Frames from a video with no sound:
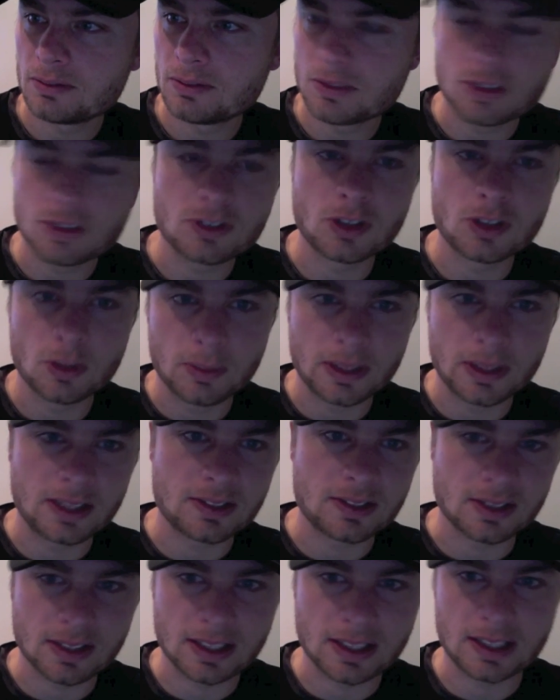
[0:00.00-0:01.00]
too many
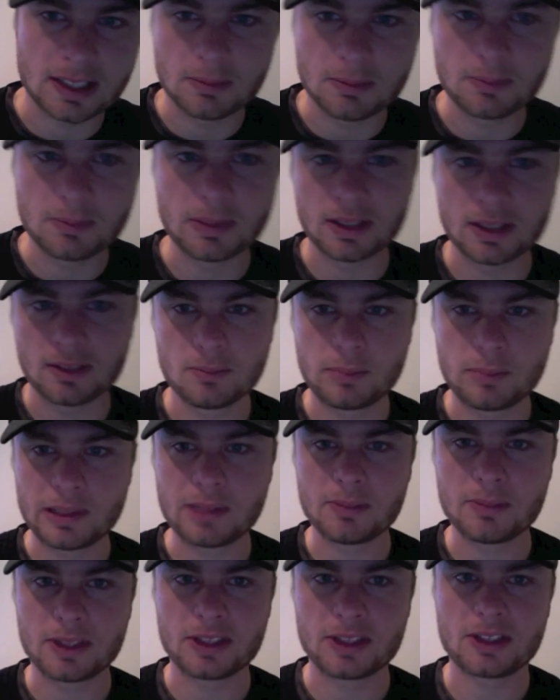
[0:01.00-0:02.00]
to name, but pretty
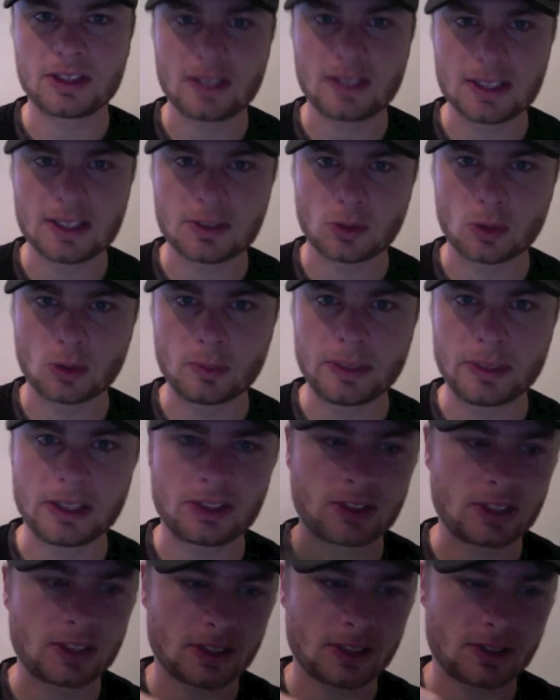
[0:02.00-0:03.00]
much these are all
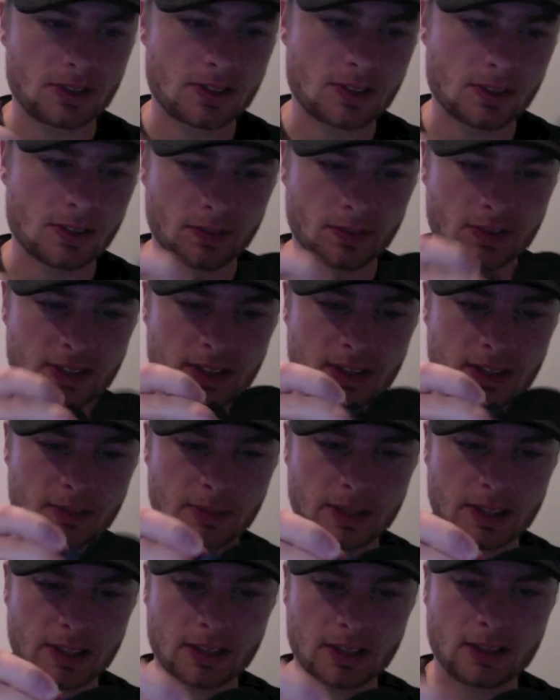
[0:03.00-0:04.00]
metric, because obviously in
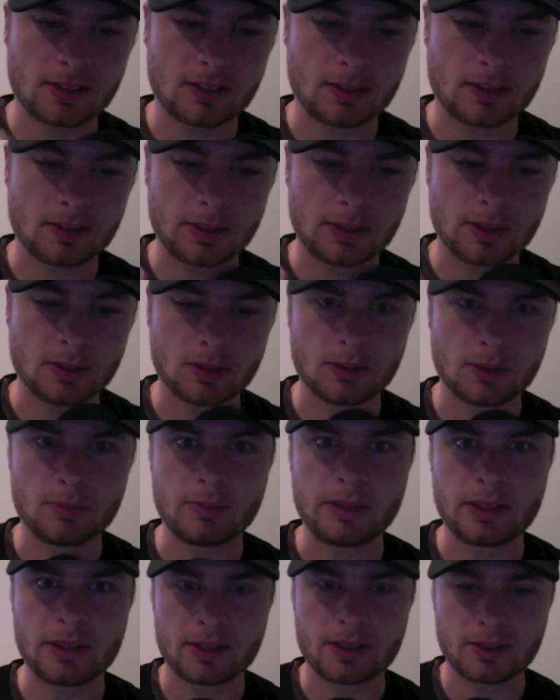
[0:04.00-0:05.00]
America they'll be all
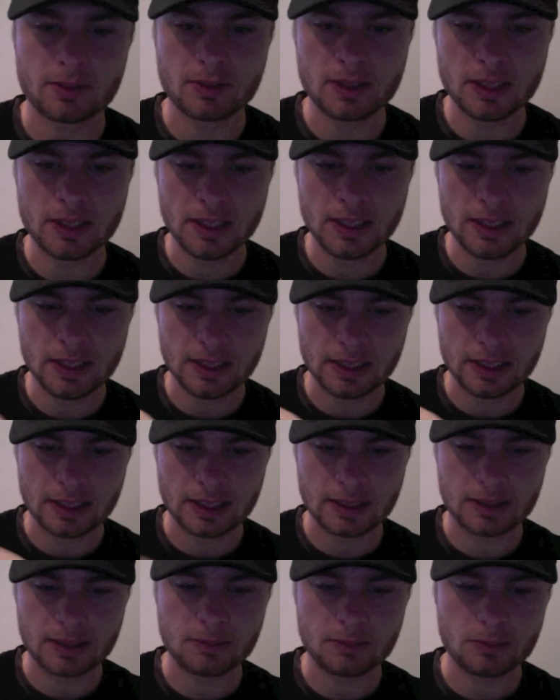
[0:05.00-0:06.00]
imperial,
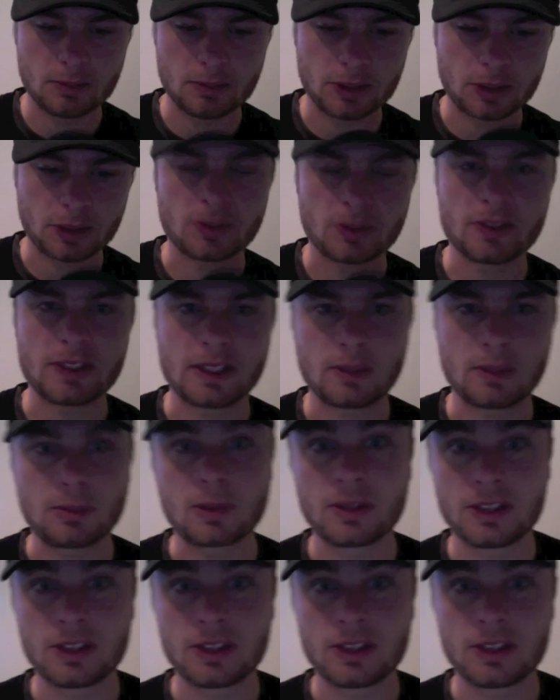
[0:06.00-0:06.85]
which one day will probably